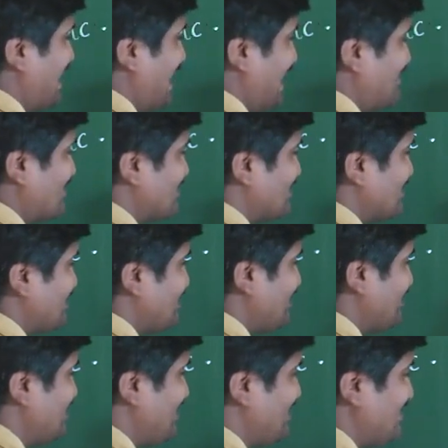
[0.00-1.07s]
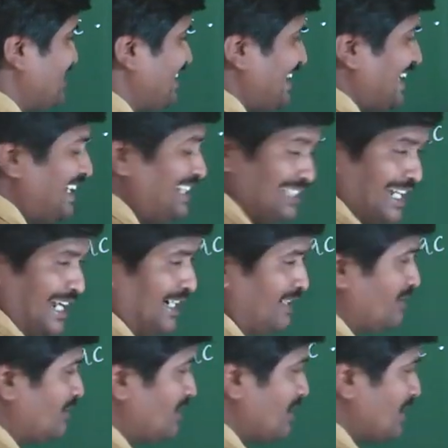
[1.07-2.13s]
grains. This is the
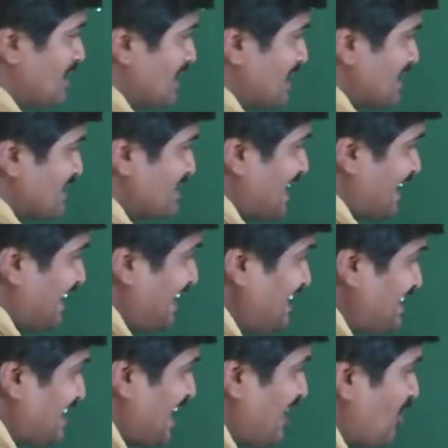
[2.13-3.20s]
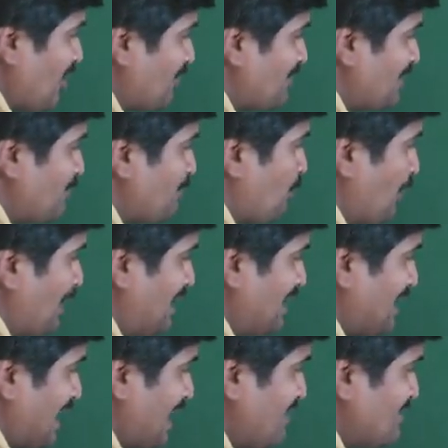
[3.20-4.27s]
intake. The intake of the
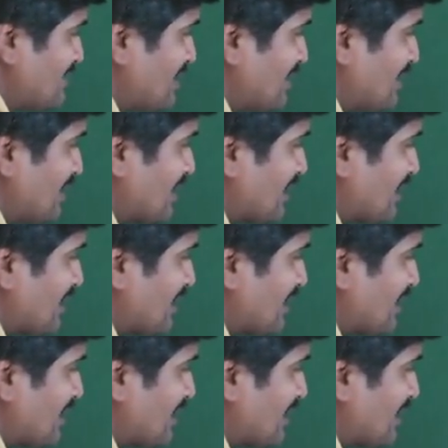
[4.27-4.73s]
pollen grains